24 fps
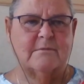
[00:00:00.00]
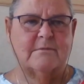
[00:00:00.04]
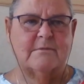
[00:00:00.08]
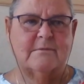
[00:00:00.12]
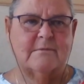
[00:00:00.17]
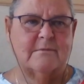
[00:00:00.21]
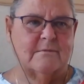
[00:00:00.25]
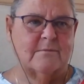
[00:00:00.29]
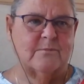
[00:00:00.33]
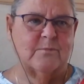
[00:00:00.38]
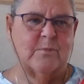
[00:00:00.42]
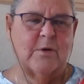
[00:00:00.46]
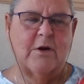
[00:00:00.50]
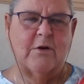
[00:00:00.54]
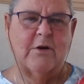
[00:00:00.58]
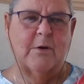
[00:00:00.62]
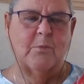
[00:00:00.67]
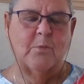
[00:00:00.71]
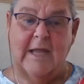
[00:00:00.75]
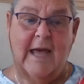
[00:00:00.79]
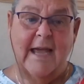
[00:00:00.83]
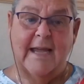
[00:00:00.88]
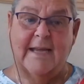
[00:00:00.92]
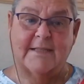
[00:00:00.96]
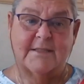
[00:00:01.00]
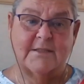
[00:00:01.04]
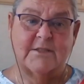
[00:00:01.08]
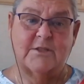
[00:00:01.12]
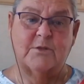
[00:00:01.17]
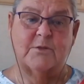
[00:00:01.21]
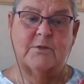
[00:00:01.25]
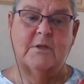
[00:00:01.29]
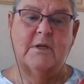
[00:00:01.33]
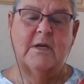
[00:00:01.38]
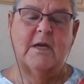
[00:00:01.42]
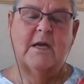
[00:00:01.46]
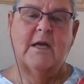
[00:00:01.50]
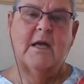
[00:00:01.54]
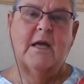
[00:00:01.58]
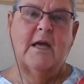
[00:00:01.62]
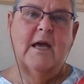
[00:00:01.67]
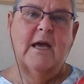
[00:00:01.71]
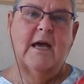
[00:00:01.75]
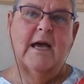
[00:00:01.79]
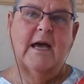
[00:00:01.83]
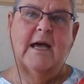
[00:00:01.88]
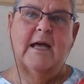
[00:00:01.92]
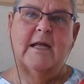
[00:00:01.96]
to where I would like
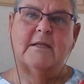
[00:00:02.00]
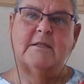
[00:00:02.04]
to.